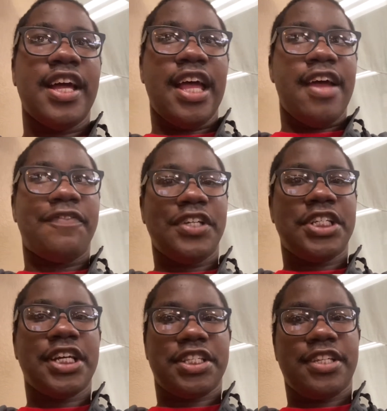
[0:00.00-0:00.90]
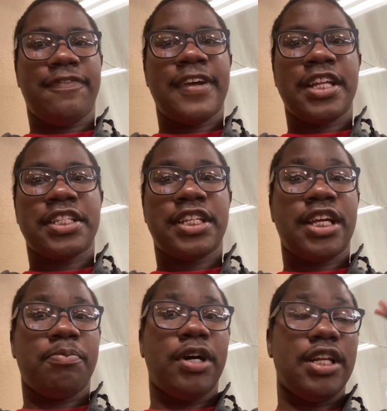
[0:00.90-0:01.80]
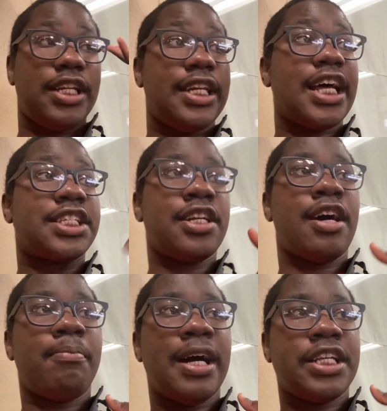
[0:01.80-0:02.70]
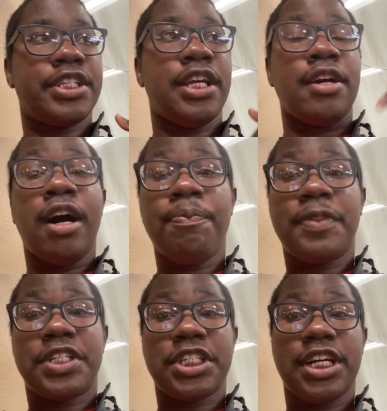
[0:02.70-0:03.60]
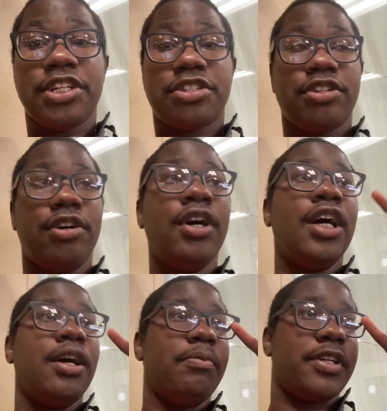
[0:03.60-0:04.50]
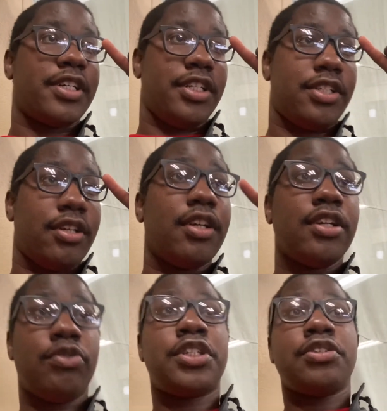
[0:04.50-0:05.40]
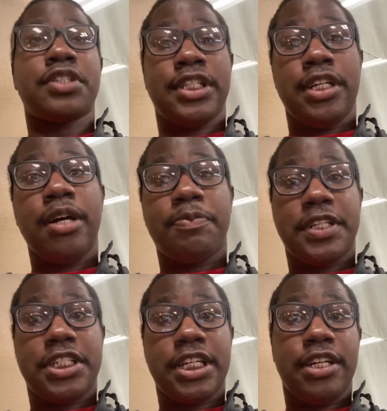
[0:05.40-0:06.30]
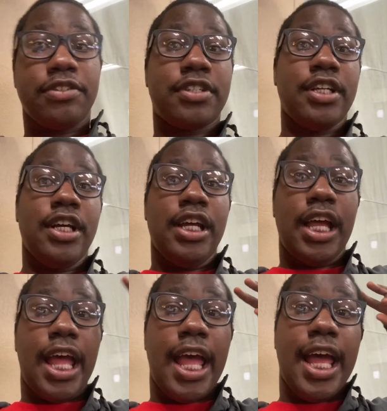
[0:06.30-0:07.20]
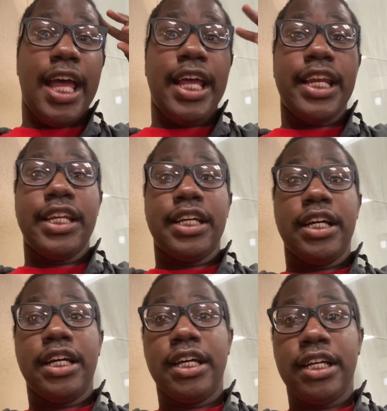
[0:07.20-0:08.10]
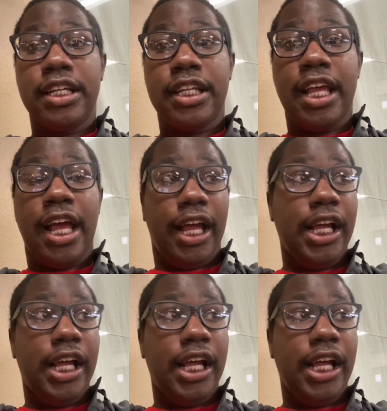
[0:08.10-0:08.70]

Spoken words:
every Chelsea fan saying, but that's not my saying. Up the Chels though, because seriously, up the Chels. And yeah,